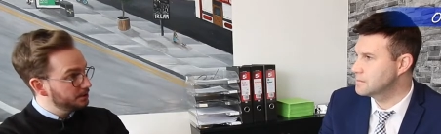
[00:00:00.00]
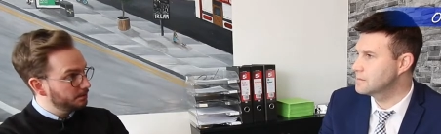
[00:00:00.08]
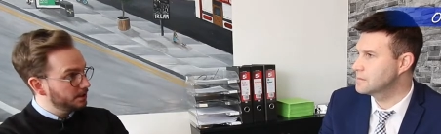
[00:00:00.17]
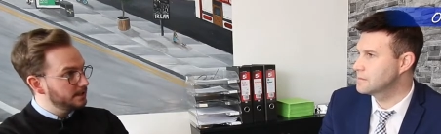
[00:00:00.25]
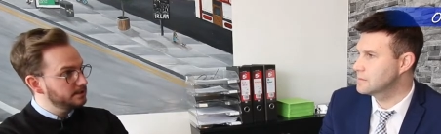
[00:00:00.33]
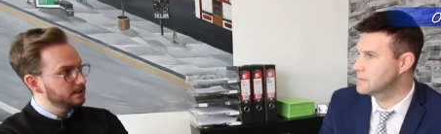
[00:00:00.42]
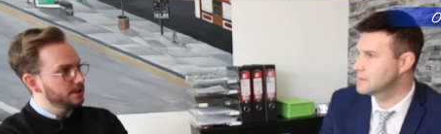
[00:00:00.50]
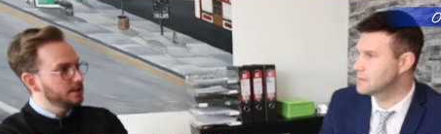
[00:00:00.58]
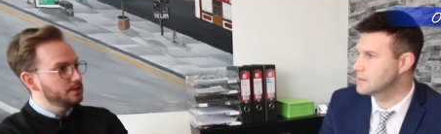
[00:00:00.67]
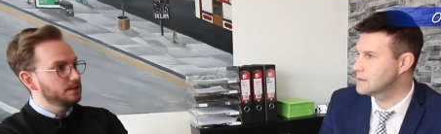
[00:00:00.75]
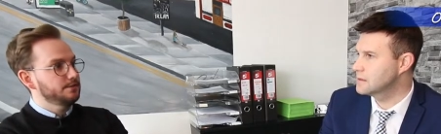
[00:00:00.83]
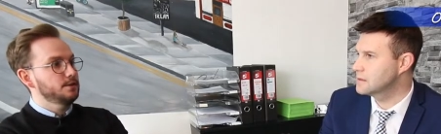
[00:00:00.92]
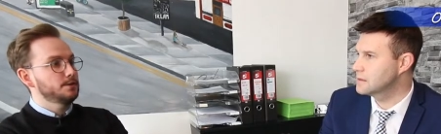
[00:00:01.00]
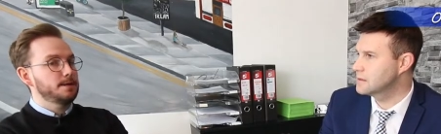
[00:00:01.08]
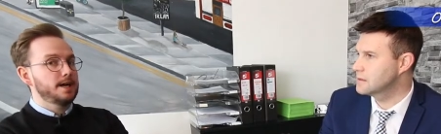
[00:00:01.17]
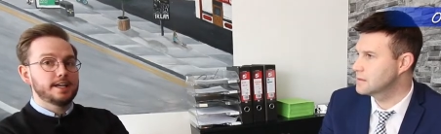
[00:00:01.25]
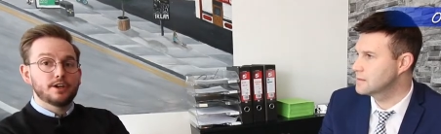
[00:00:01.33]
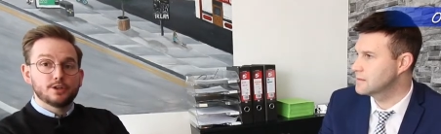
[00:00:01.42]
Speaker 1: price. So if you're
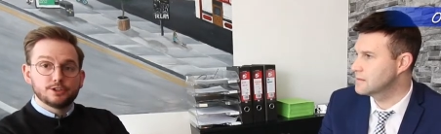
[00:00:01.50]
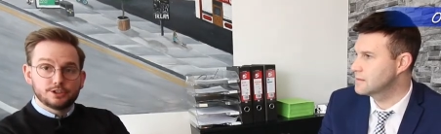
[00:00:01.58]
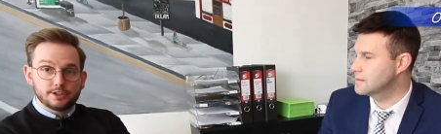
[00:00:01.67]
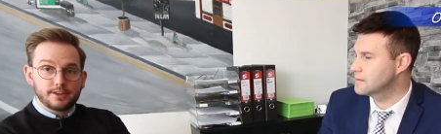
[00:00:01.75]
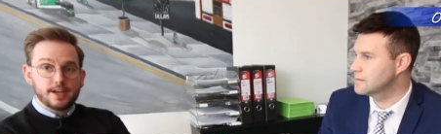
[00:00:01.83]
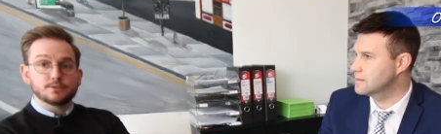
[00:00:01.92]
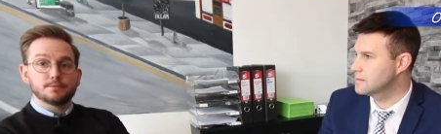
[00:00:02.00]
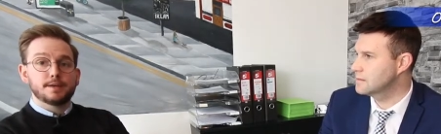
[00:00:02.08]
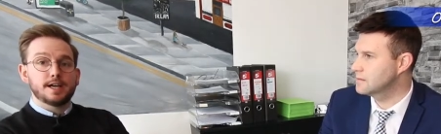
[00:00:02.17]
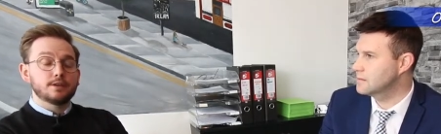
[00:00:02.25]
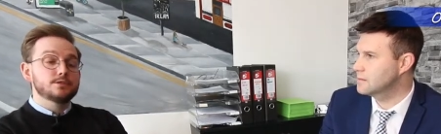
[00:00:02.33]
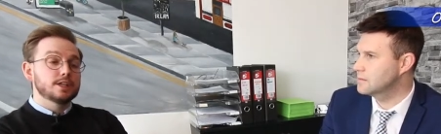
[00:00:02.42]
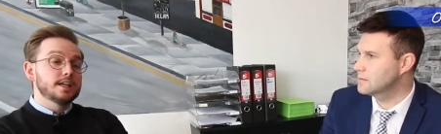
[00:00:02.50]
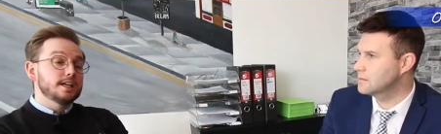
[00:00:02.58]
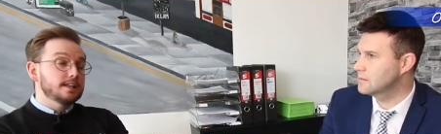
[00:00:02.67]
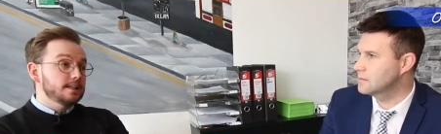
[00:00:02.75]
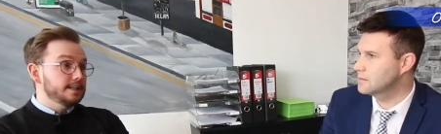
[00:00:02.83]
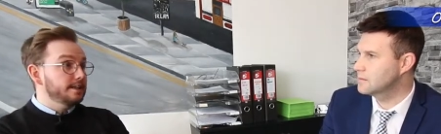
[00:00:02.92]
buying at £100,000,
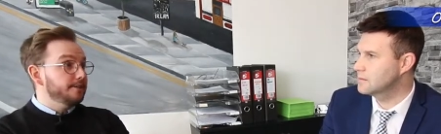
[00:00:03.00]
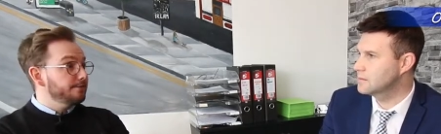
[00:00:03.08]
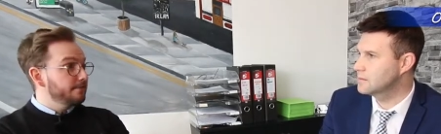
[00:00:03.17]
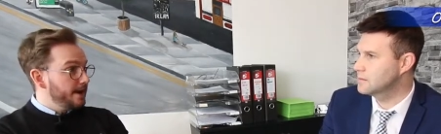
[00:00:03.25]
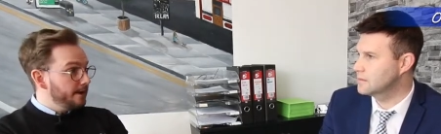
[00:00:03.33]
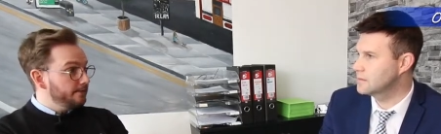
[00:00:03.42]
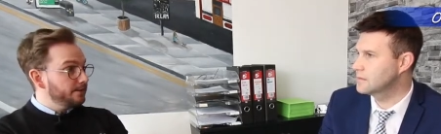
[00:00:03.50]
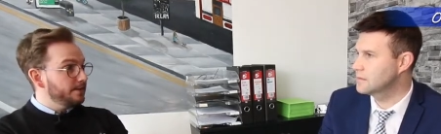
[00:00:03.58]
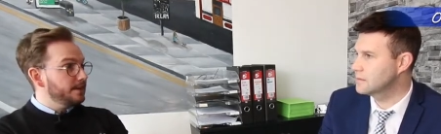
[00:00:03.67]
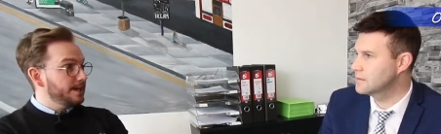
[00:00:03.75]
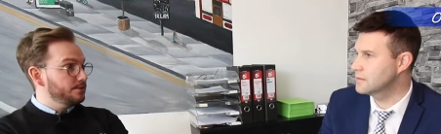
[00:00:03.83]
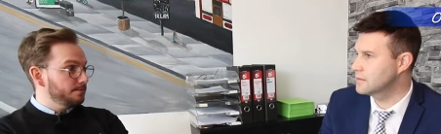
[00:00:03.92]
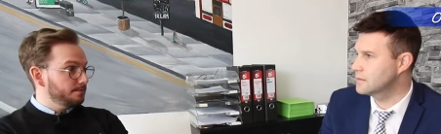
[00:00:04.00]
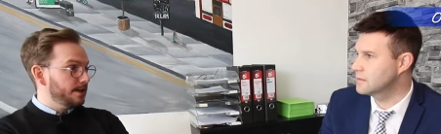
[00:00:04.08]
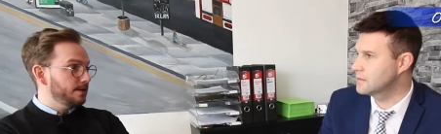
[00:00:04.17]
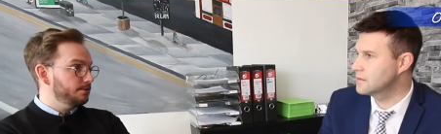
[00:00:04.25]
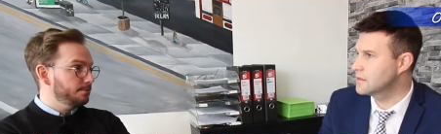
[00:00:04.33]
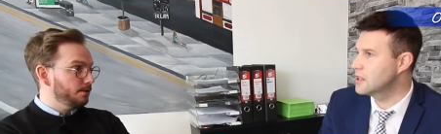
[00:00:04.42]
you need a
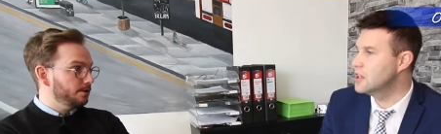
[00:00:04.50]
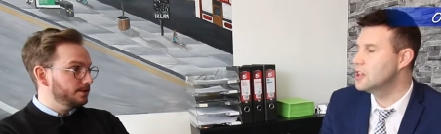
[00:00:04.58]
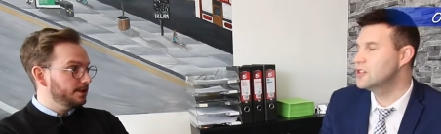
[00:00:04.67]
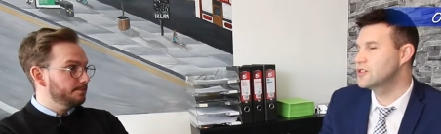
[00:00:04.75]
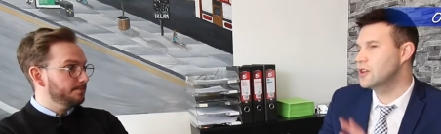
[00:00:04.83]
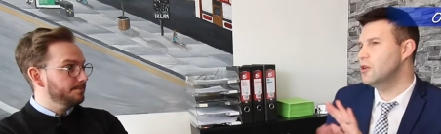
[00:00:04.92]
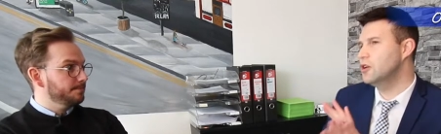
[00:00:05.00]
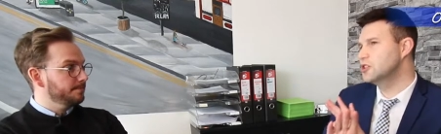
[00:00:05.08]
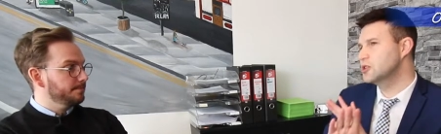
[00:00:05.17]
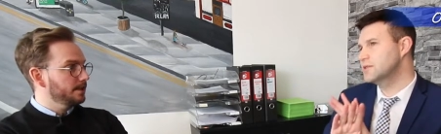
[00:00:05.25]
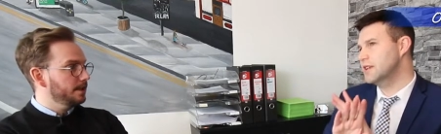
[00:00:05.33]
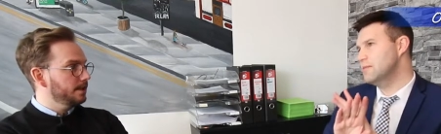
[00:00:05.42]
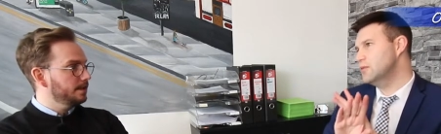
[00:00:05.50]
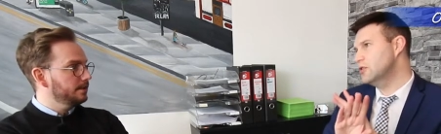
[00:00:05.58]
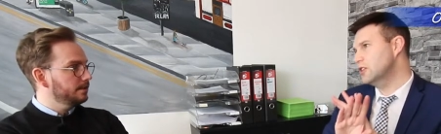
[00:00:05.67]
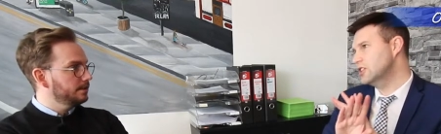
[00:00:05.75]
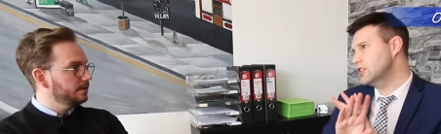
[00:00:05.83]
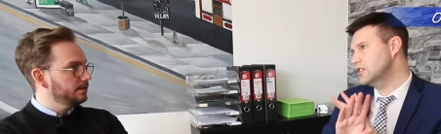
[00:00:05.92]
£5,000 deposit.
Speaker 2: So 100%
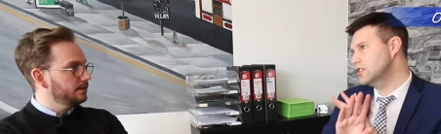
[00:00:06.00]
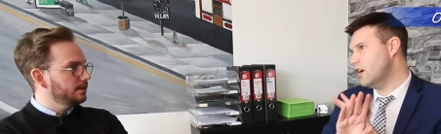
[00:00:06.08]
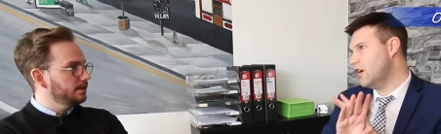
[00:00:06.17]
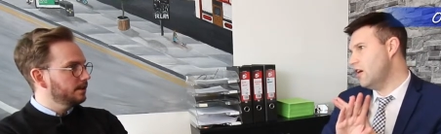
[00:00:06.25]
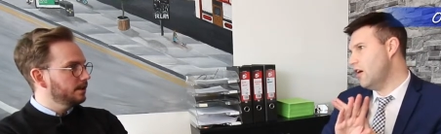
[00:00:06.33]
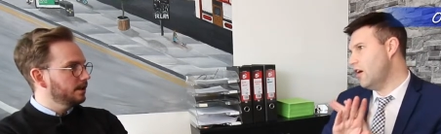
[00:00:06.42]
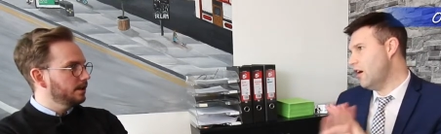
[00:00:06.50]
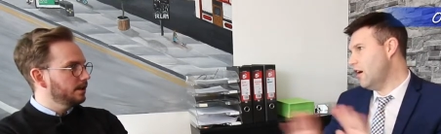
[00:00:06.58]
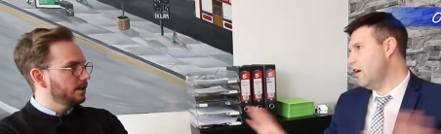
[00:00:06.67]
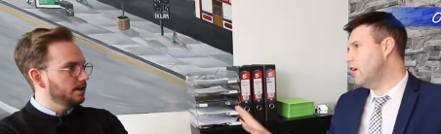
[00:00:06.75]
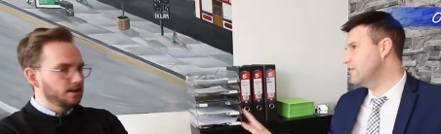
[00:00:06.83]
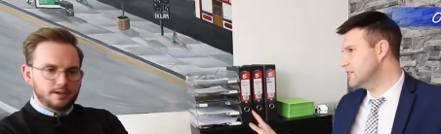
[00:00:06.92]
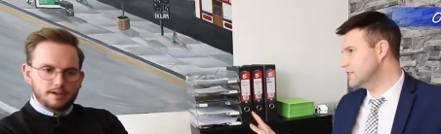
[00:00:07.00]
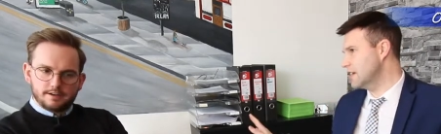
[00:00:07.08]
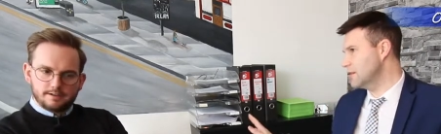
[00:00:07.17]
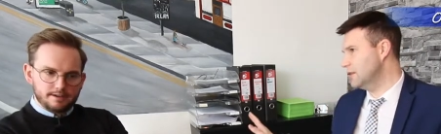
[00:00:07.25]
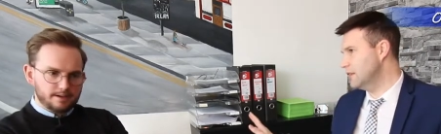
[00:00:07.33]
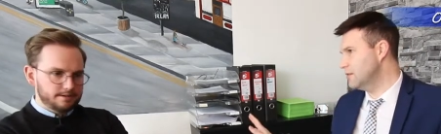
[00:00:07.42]
mortgages are off the
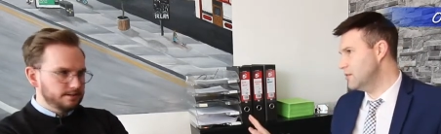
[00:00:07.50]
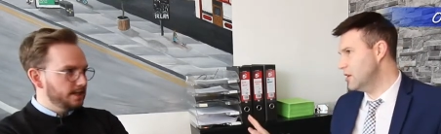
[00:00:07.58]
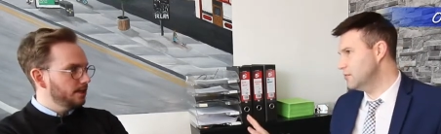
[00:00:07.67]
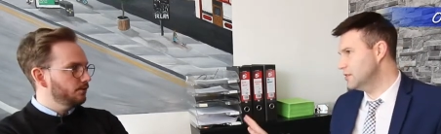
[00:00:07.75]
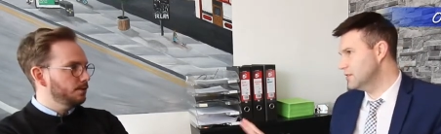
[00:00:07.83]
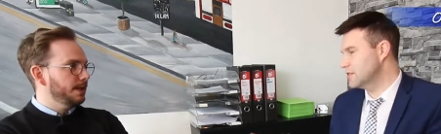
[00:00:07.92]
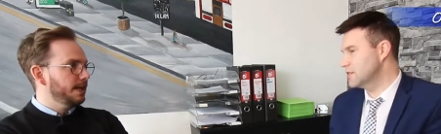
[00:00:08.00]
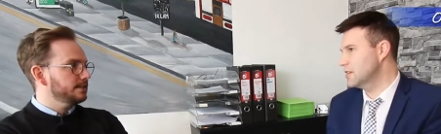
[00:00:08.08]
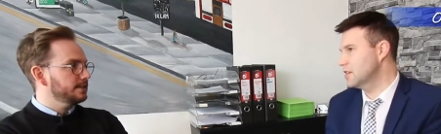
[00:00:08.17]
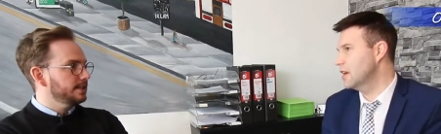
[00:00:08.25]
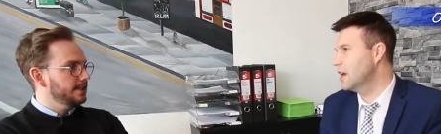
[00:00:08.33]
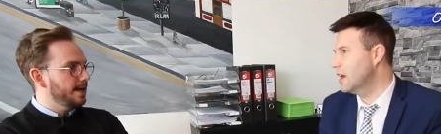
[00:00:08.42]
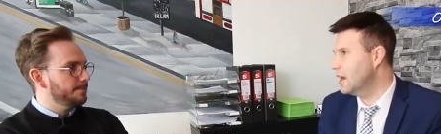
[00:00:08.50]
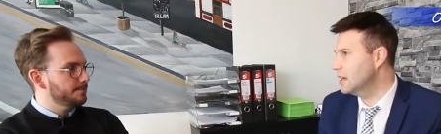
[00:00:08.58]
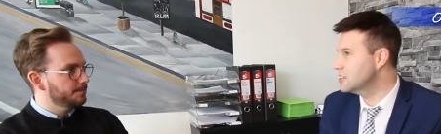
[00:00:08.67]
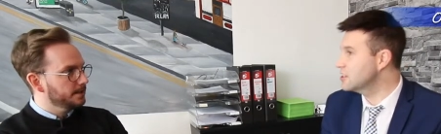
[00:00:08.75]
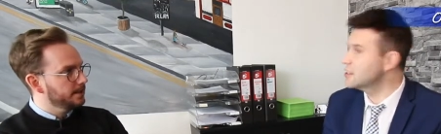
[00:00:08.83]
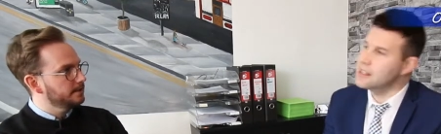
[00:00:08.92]
table
Speaker 1: at the moment. A thing of the past, yeah.
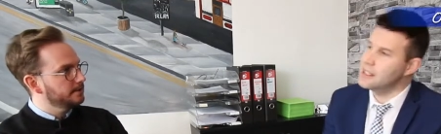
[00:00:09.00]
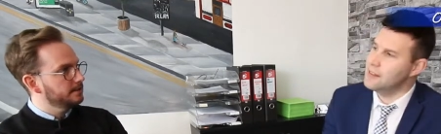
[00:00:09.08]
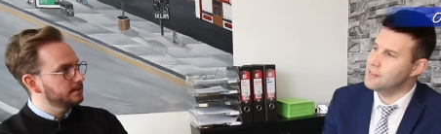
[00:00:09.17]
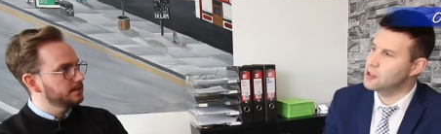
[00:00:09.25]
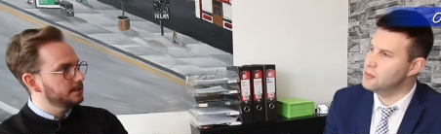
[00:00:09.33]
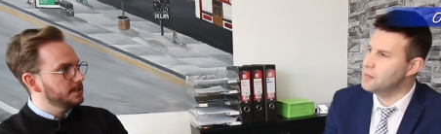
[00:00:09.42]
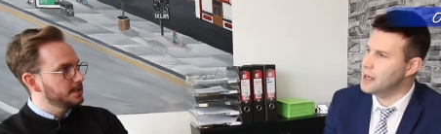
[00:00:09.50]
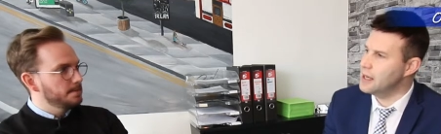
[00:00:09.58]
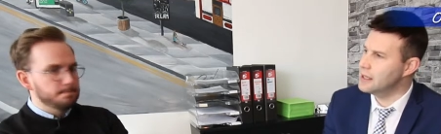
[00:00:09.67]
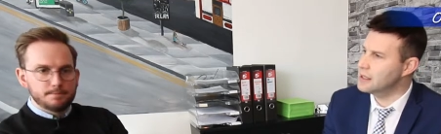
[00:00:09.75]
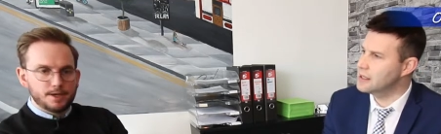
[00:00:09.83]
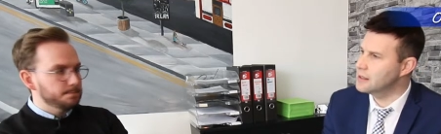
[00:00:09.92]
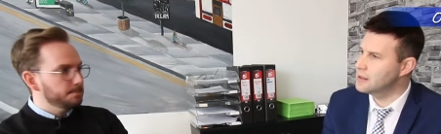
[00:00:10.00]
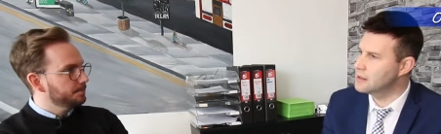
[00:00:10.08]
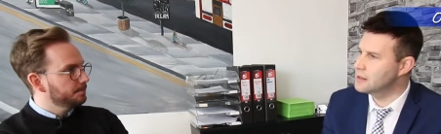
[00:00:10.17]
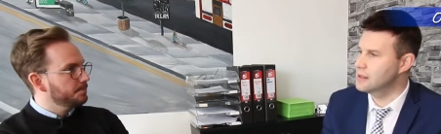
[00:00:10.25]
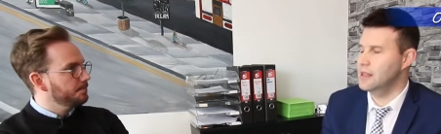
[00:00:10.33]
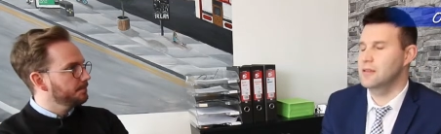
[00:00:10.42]
Speaker 2: Do you think they'll ever come back?
Speaker 1: No.
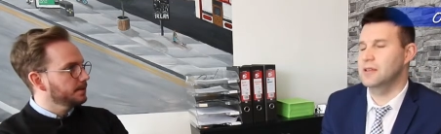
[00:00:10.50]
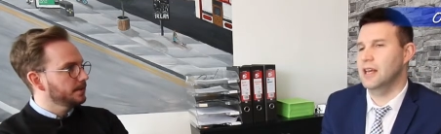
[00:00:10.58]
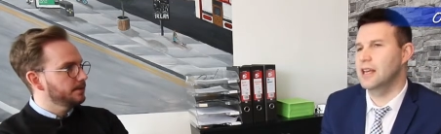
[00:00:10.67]
Speaker 2: Okay.